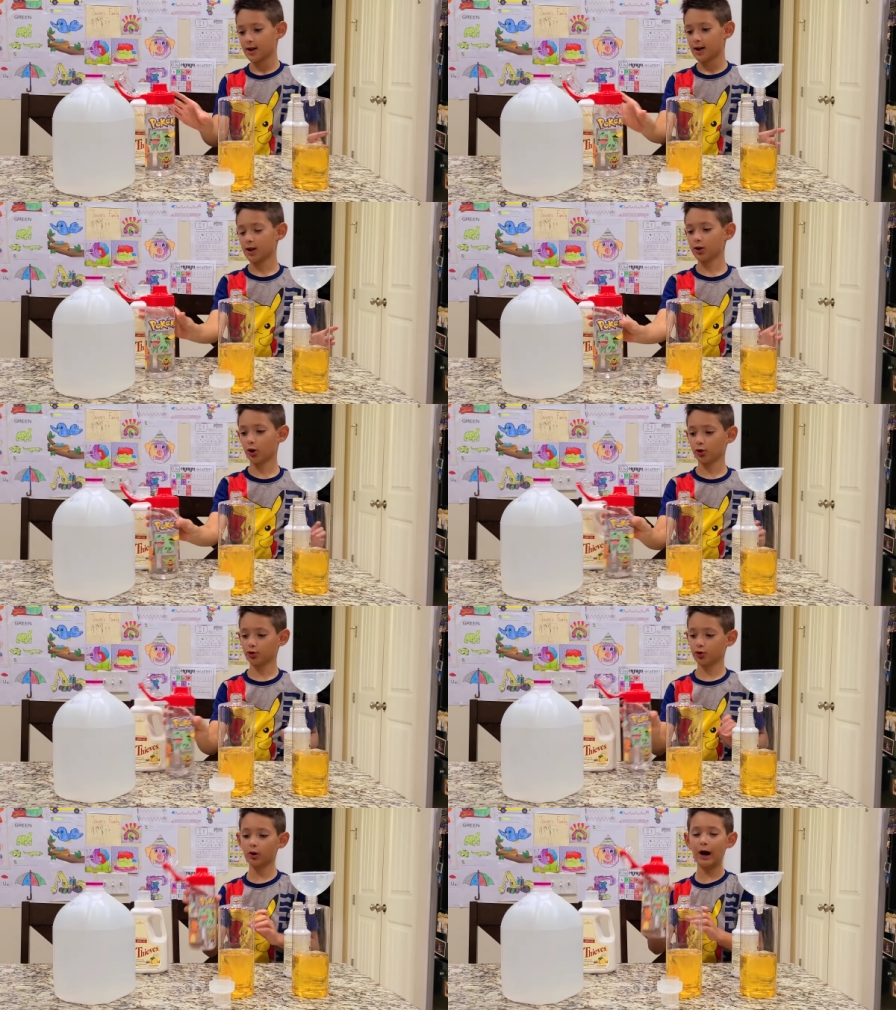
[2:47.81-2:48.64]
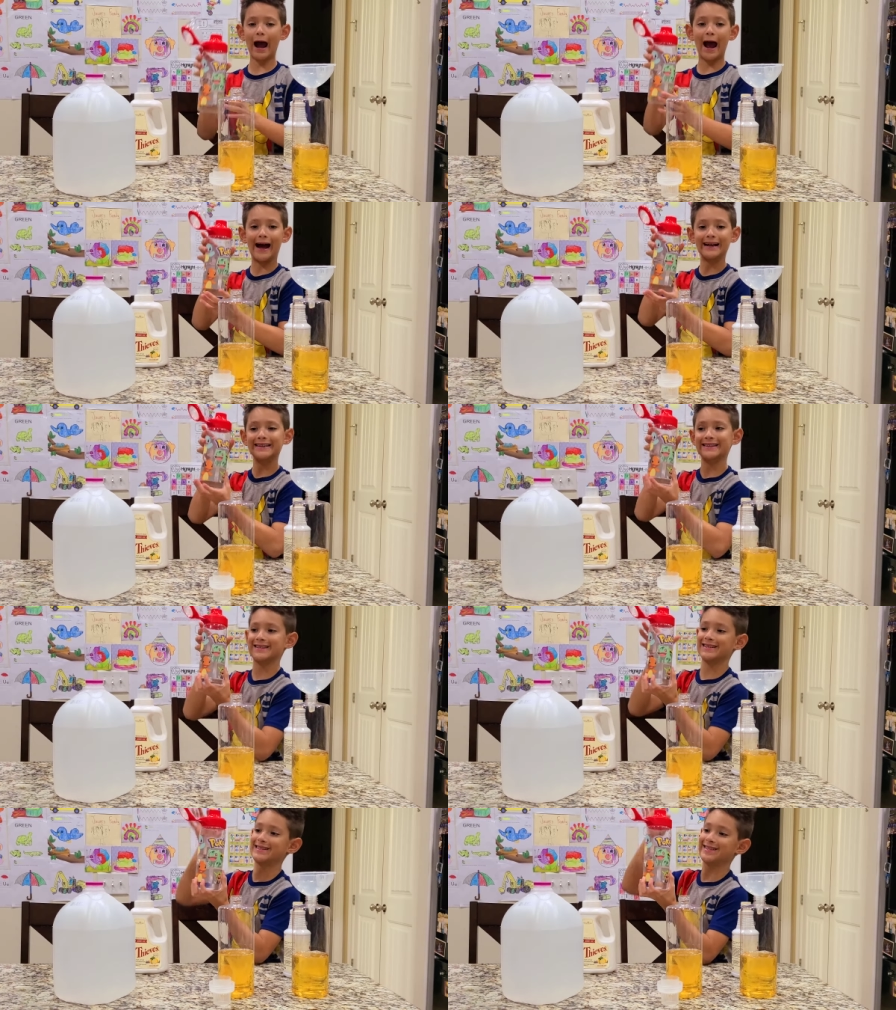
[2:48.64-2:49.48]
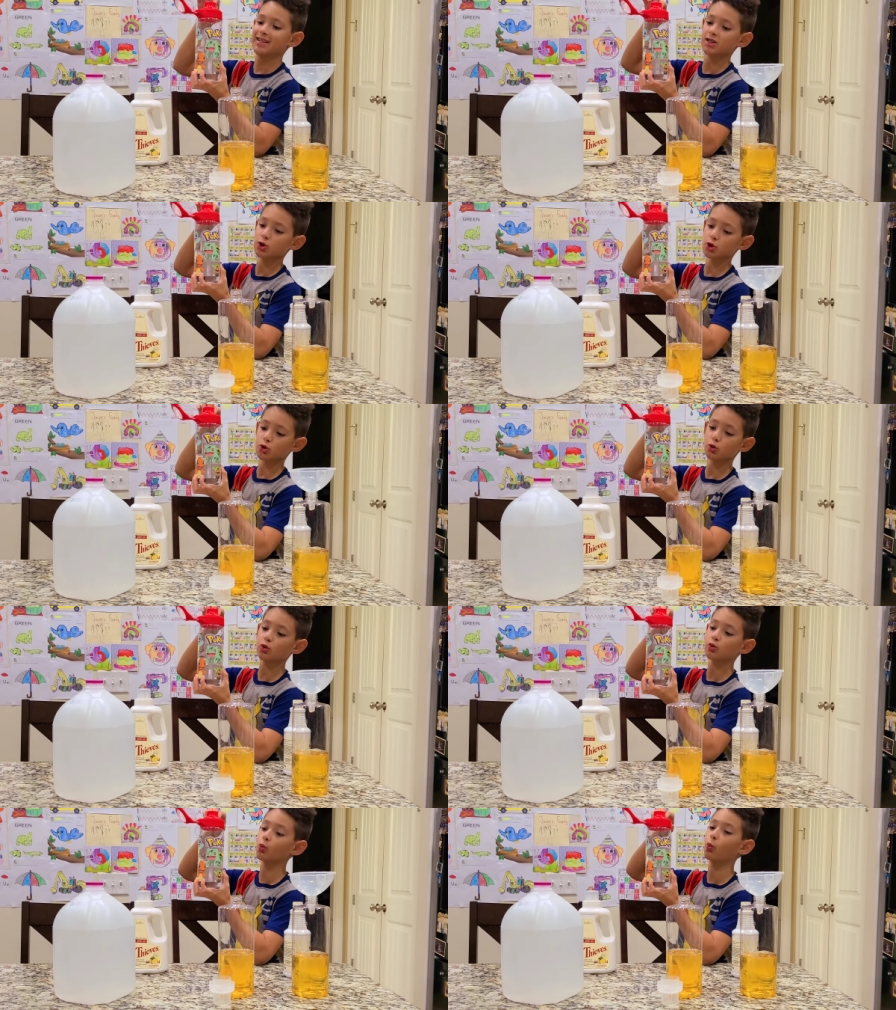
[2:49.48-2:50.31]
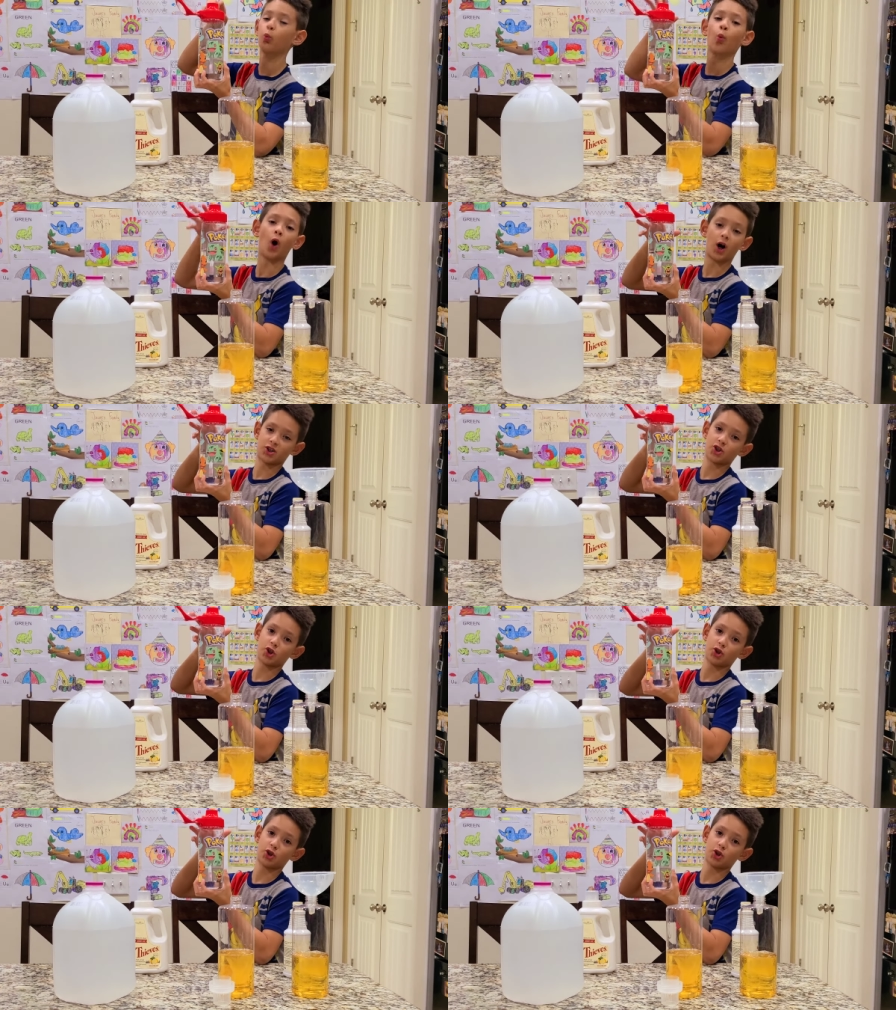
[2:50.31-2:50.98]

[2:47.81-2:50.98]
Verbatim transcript: And also add distilled water.